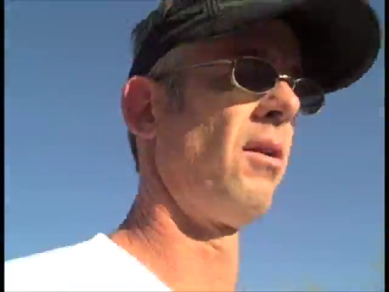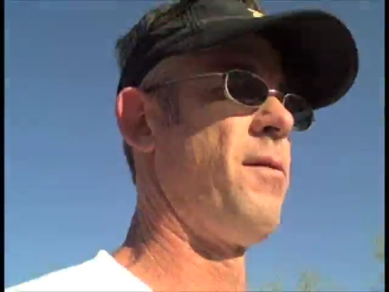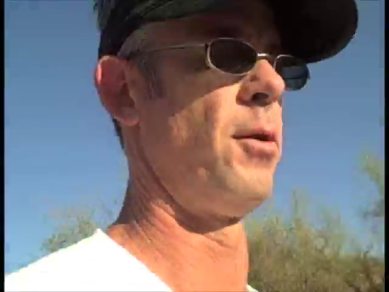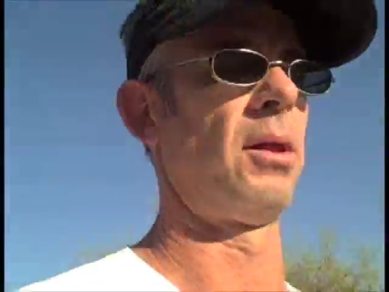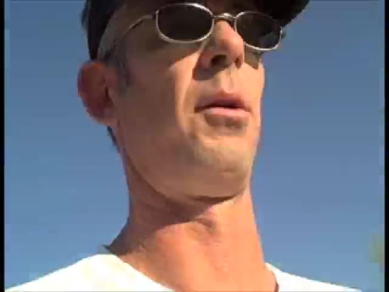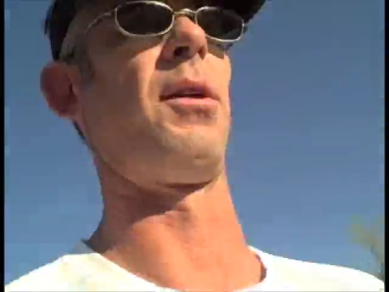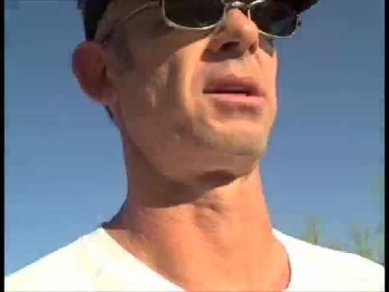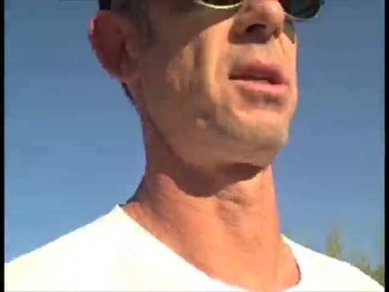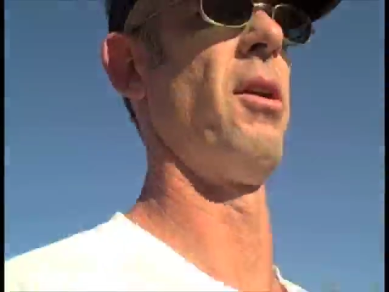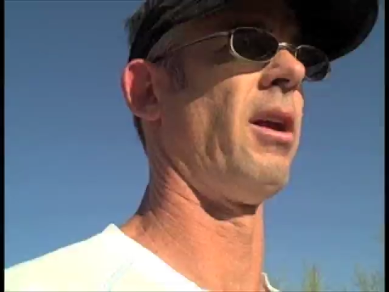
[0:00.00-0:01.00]
few other
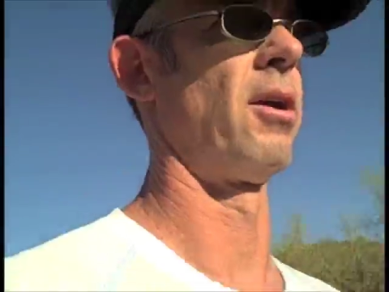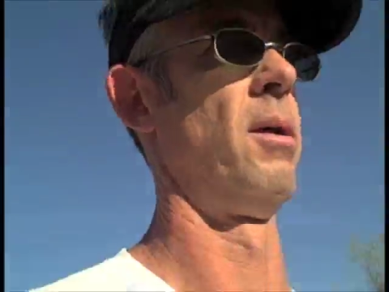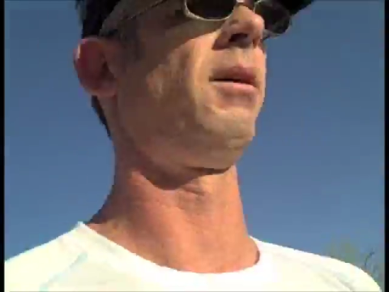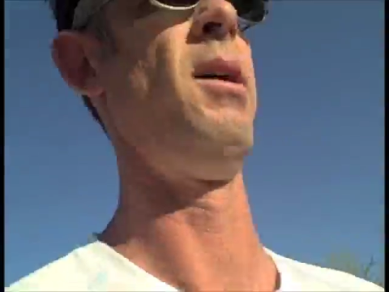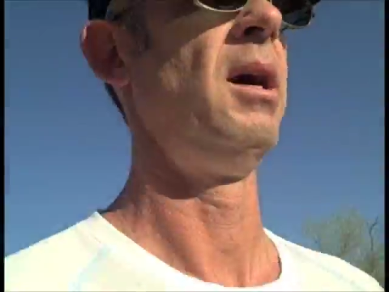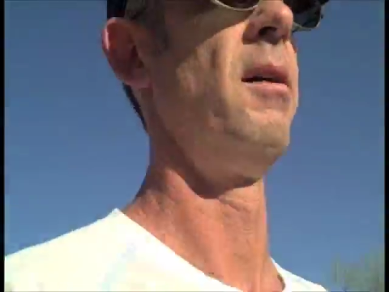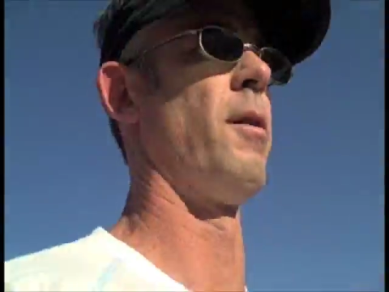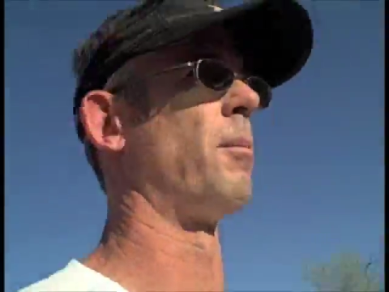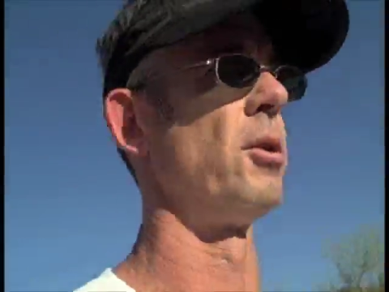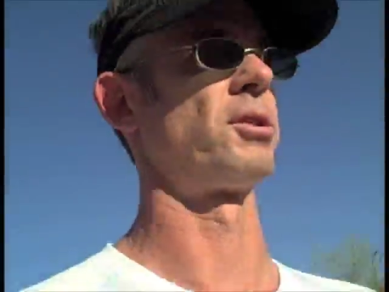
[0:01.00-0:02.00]
things here and there
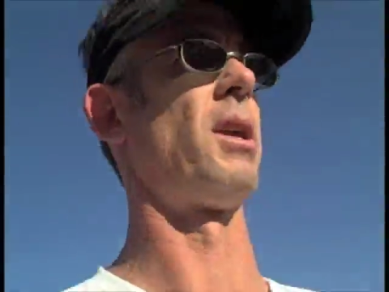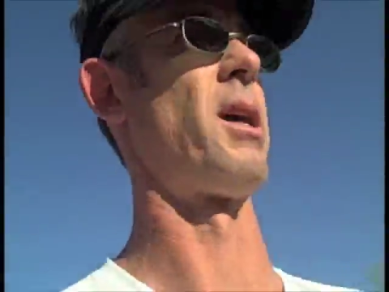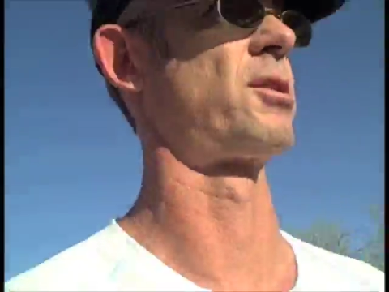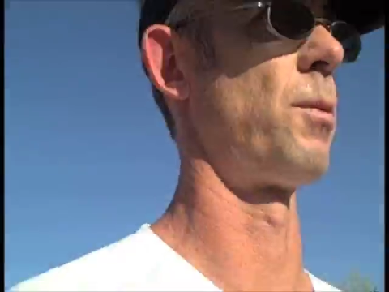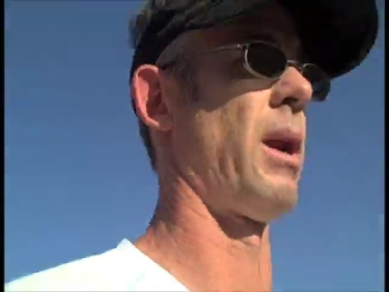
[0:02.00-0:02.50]
from merchandise to